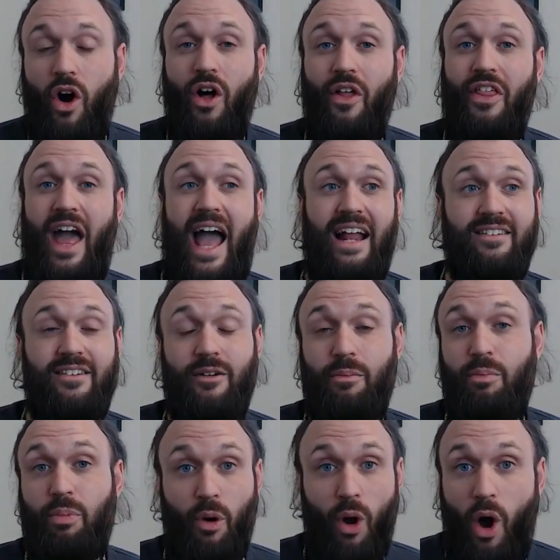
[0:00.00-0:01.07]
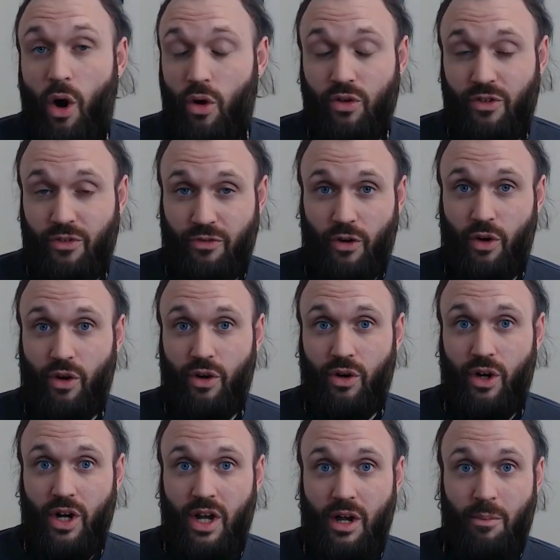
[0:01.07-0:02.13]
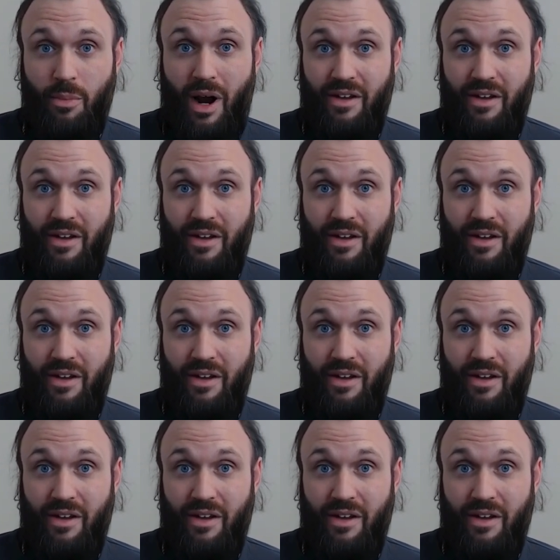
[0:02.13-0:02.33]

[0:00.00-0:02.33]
all that. Some pros for